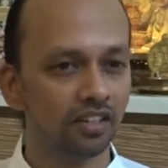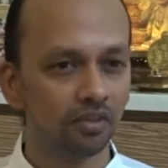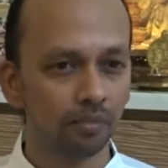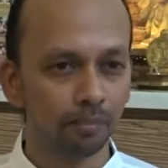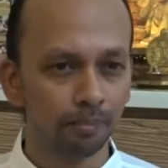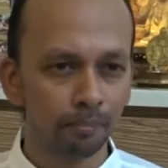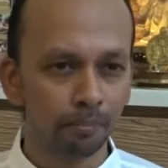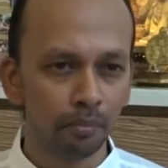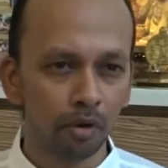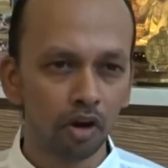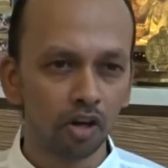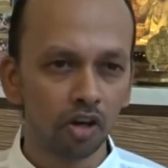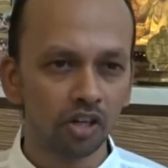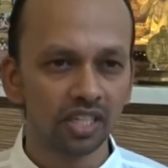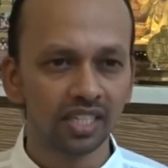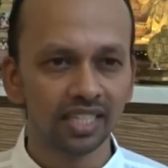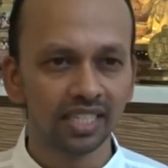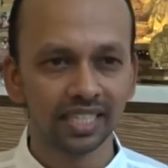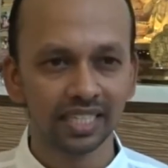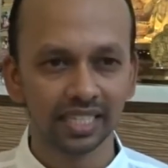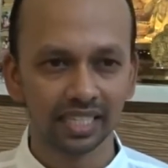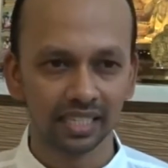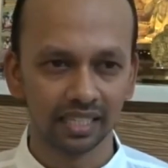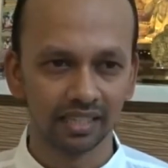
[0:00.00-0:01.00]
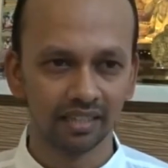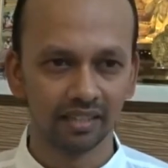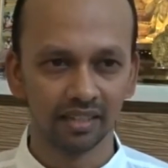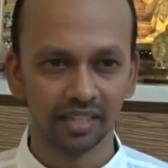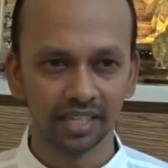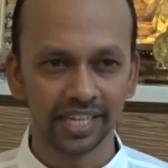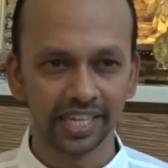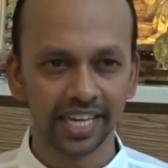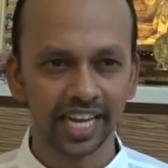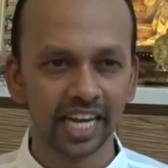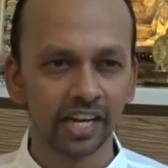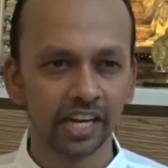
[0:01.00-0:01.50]
modern
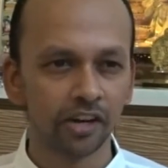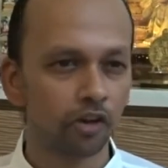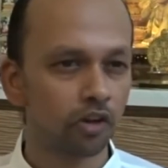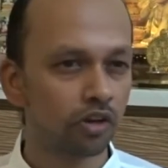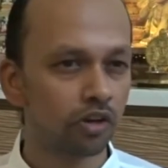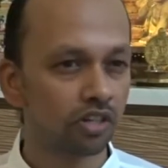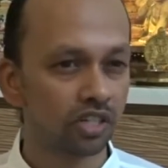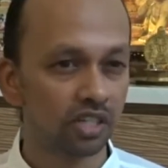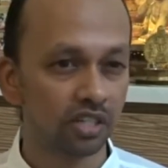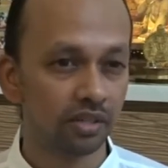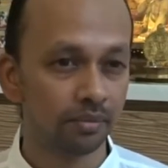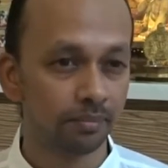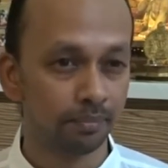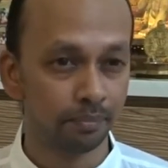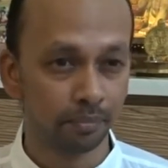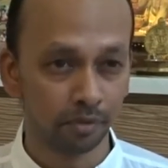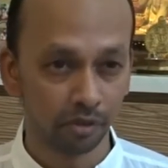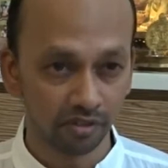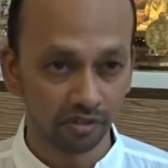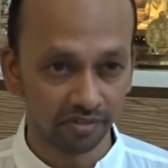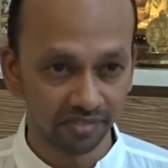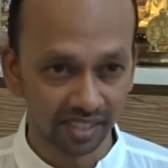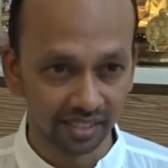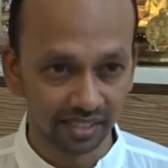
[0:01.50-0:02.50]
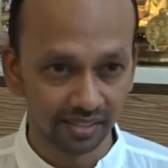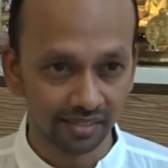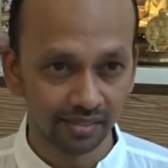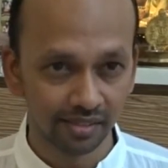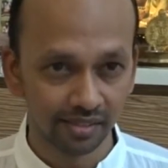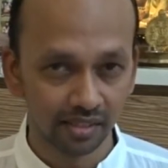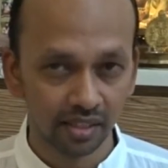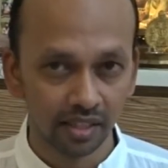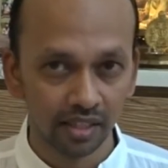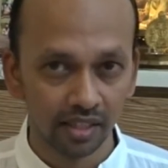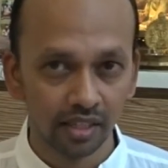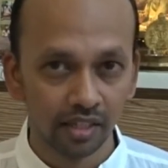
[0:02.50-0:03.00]
Jnana Yoga
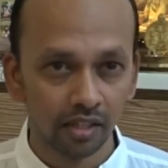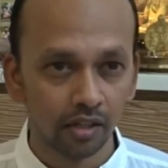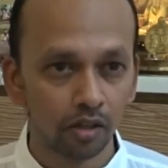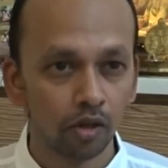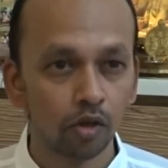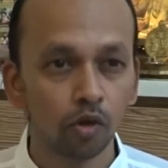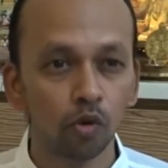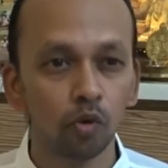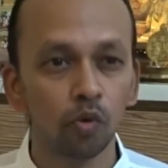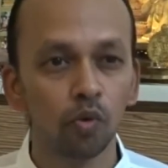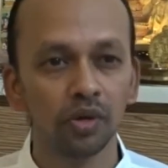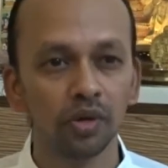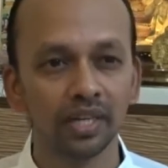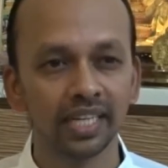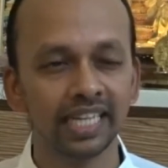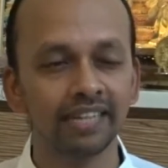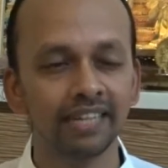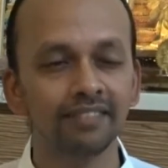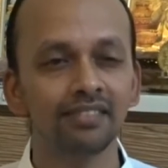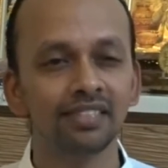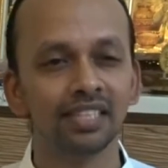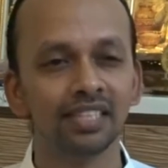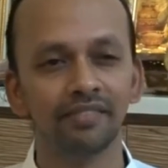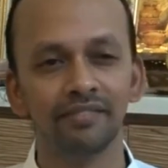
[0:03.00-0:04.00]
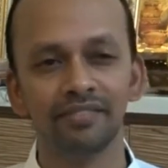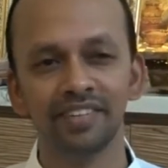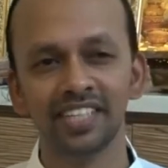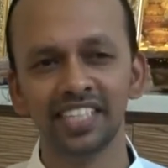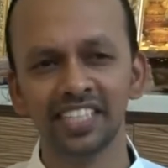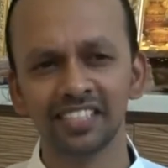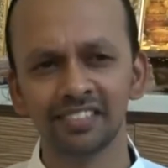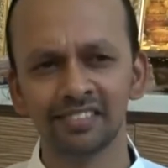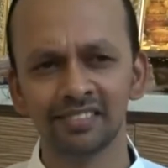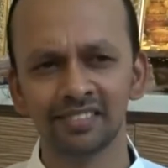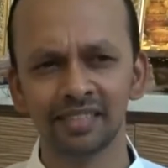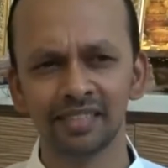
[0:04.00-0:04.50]
prophets who gives a
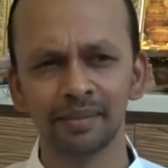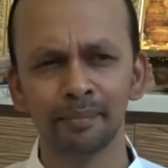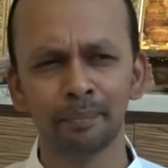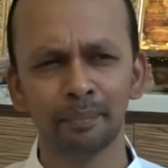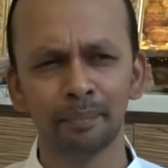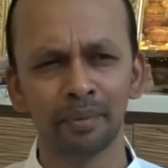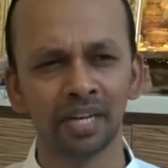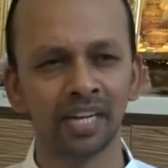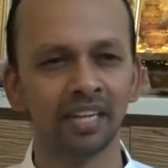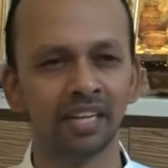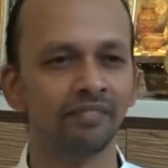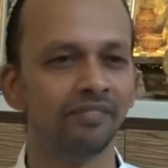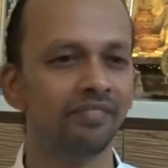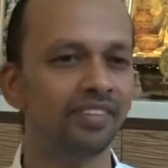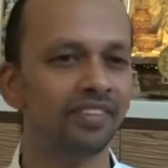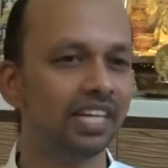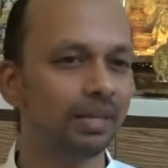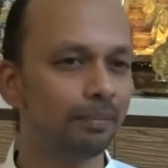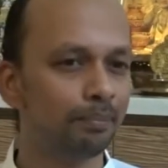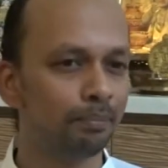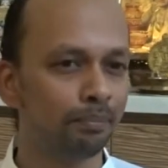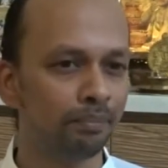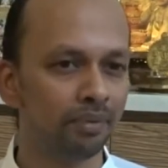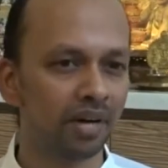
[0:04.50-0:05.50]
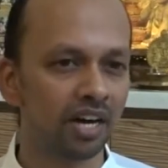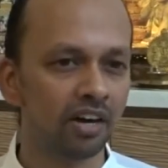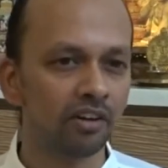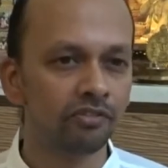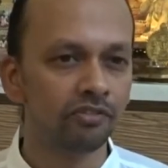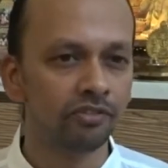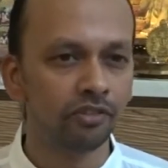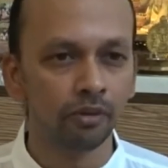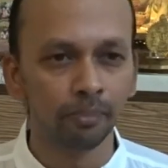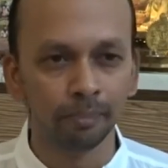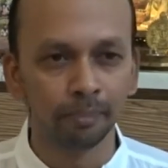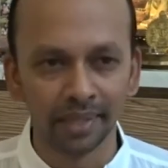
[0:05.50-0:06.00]
very simple and very
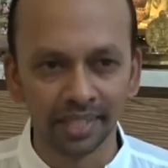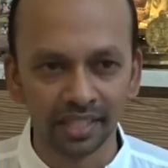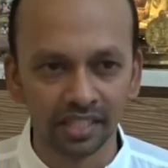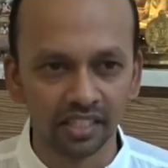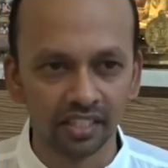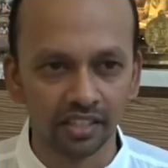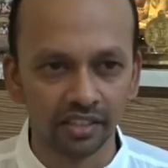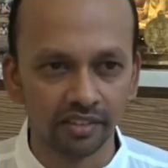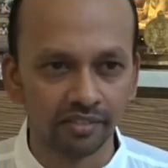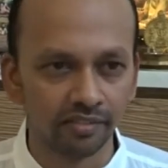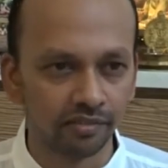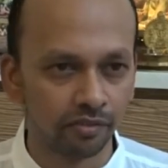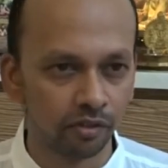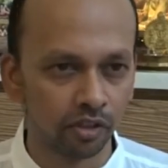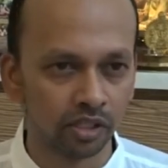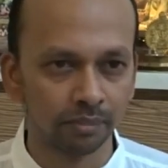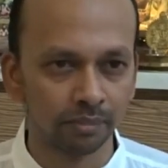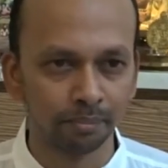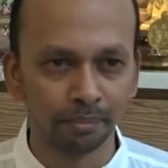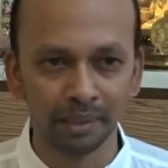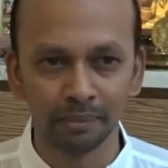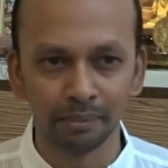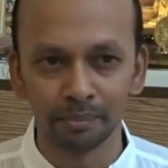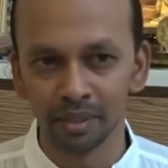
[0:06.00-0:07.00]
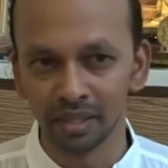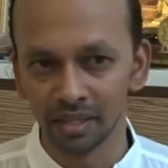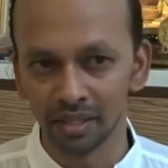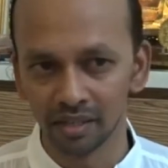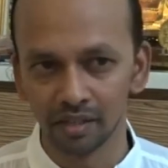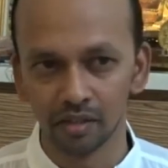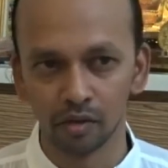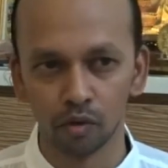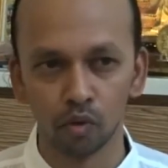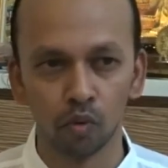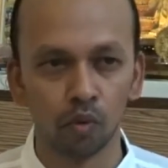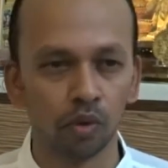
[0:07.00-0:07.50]
powerful method for the people
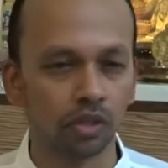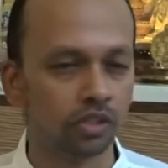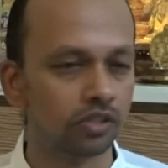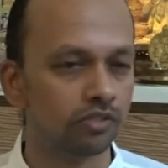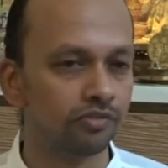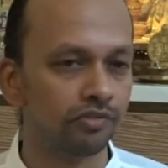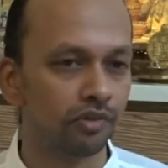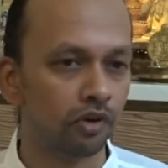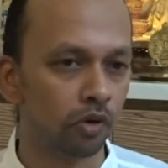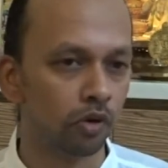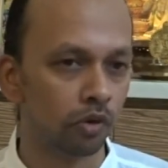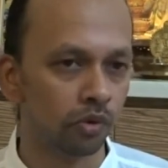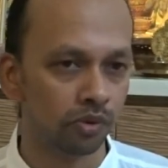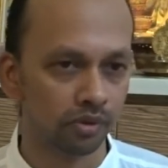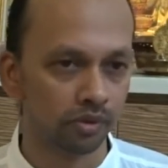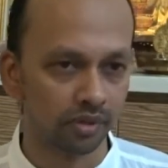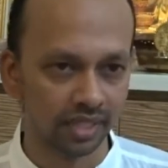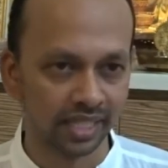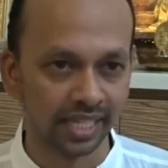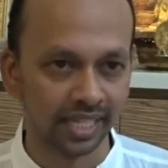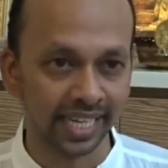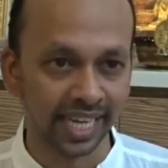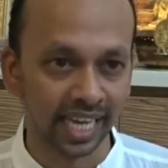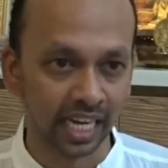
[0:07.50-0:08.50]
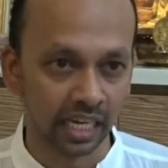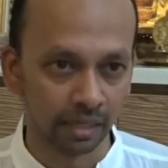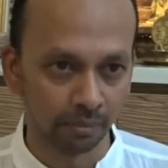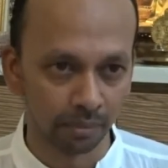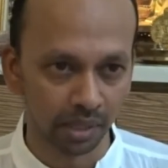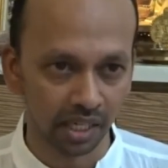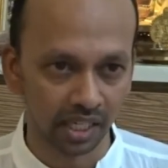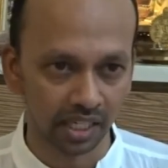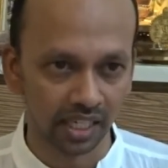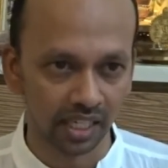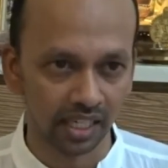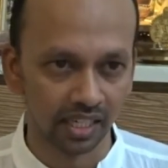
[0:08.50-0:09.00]
who want to follow the Jnana
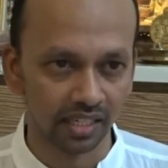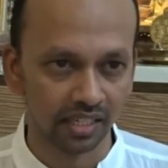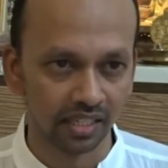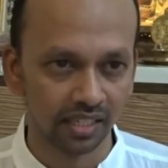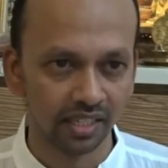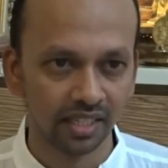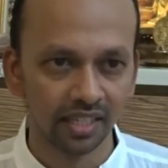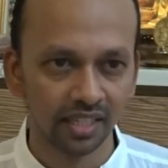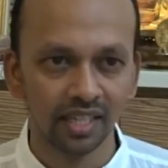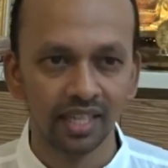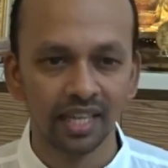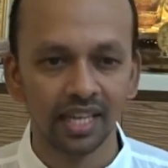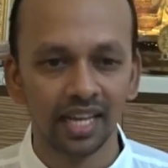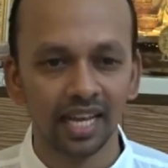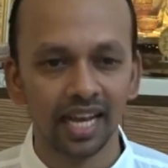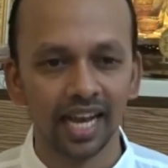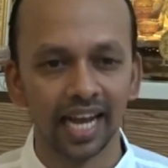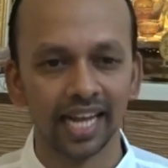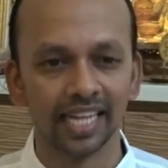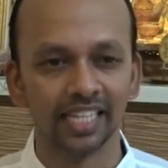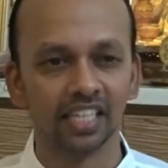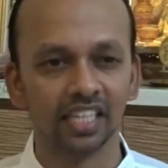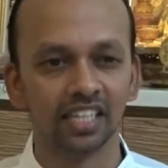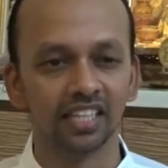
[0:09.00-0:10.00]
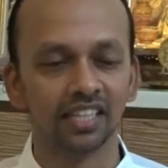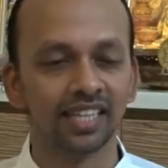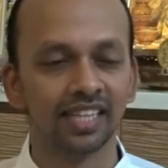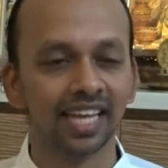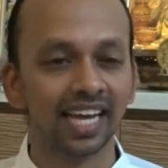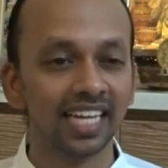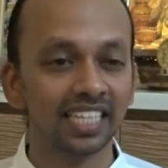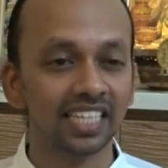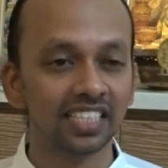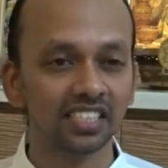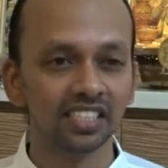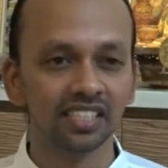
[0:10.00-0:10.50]
Marga. And
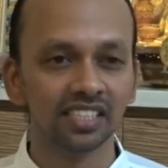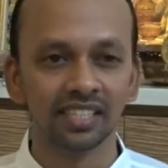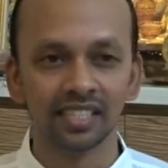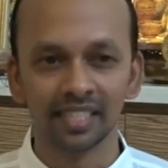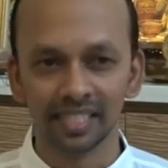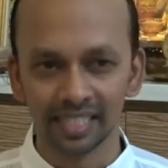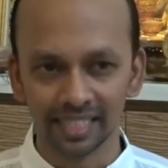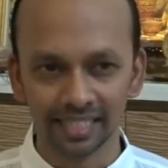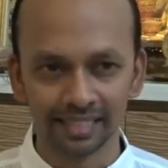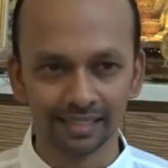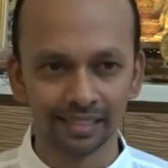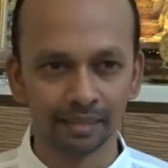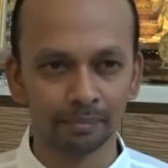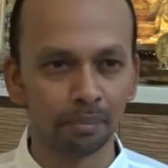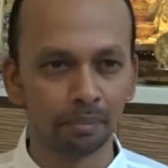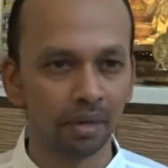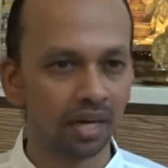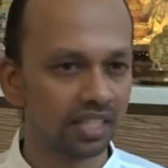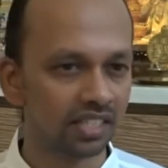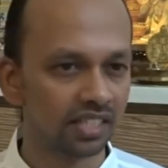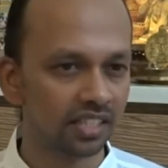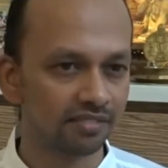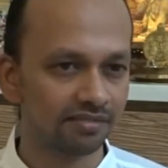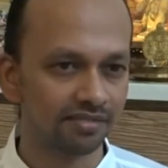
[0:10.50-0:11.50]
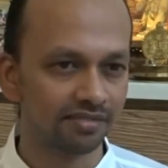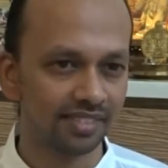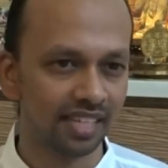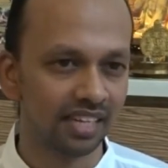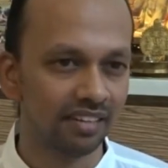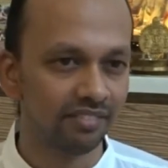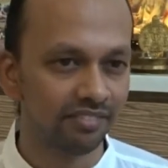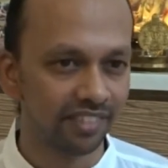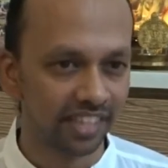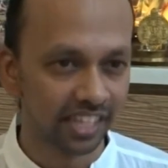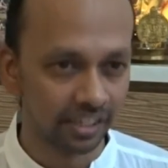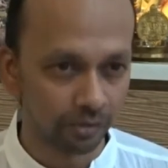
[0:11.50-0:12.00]
that is the path of
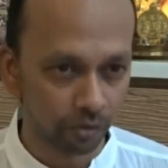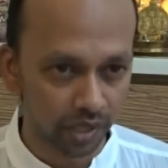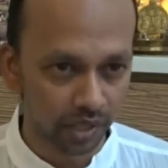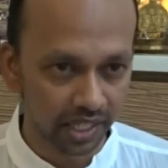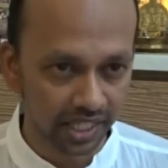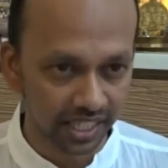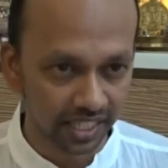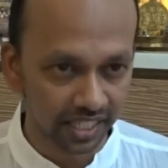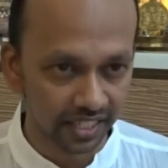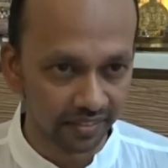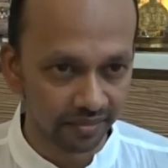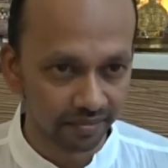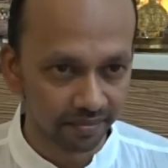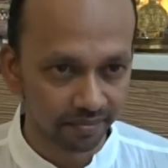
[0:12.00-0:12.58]
self-enquiry.